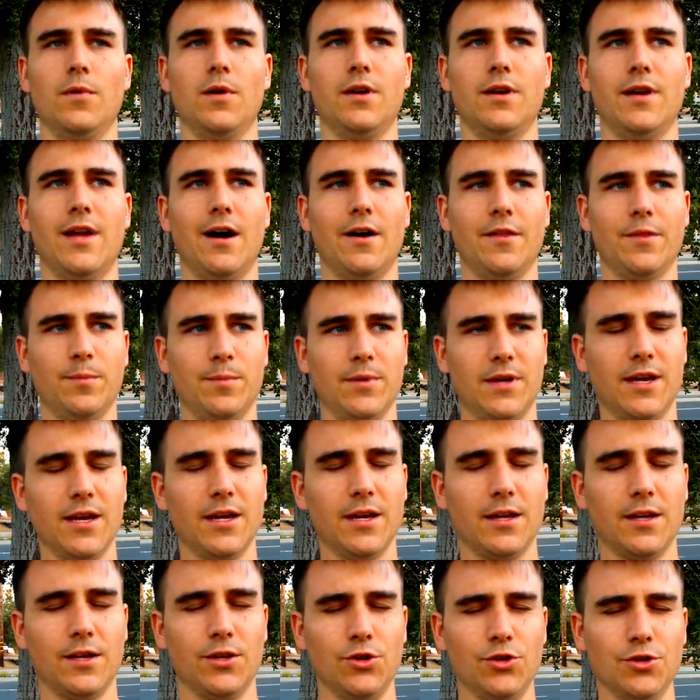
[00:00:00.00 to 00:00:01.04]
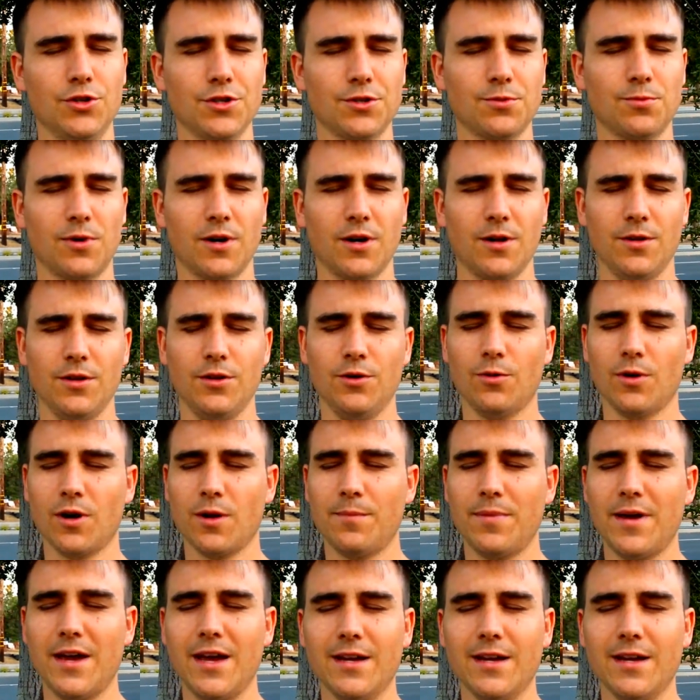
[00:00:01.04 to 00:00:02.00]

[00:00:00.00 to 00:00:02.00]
Now, at the beginning, you want to